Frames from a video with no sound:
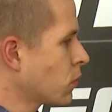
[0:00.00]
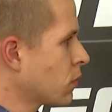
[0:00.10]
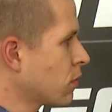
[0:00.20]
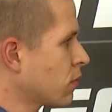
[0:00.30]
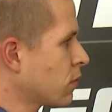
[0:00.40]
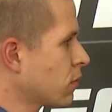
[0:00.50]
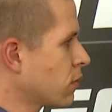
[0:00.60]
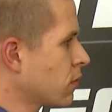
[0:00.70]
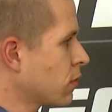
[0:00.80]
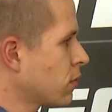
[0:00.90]

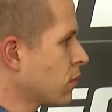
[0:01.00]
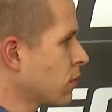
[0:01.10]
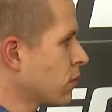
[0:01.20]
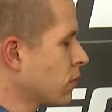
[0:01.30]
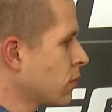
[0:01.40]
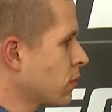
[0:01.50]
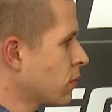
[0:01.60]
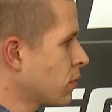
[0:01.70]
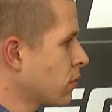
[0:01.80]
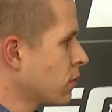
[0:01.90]

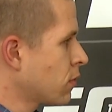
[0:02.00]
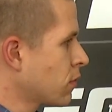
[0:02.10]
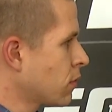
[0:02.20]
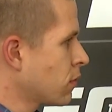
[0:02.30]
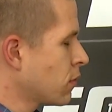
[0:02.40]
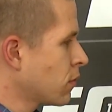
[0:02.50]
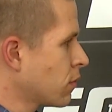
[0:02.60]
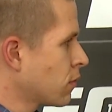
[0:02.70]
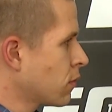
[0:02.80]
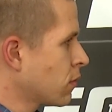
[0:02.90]

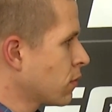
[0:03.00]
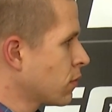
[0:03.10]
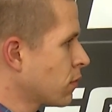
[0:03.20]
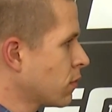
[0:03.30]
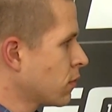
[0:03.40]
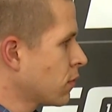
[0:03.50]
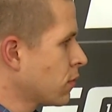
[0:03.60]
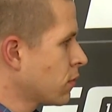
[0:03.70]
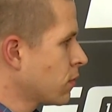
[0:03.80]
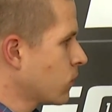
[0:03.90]

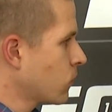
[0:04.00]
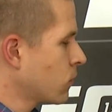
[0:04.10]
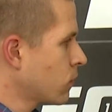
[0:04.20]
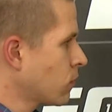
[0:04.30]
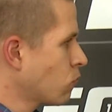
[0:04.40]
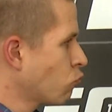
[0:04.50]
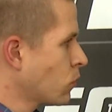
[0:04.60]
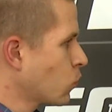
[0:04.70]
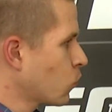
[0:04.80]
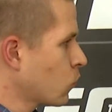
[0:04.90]

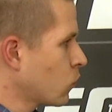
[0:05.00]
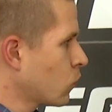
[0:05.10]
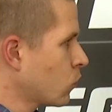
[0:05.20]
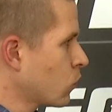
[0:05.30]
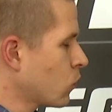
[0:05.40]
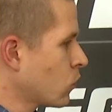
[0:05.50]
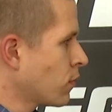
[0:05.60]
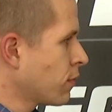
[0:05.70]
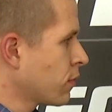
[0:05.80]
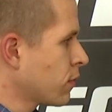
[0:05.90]

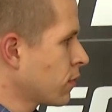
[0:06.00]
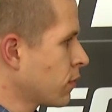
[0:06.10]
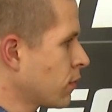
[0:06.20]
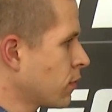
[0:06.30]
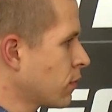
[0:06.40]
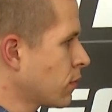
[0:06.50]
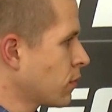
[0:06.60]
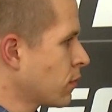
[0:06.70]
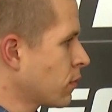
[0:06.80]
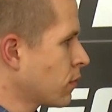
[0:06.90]

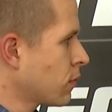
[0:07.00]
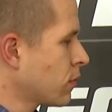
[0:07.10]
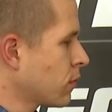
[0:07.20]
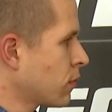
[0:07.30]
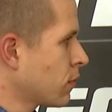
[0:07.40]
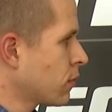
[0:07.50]
(not speaking)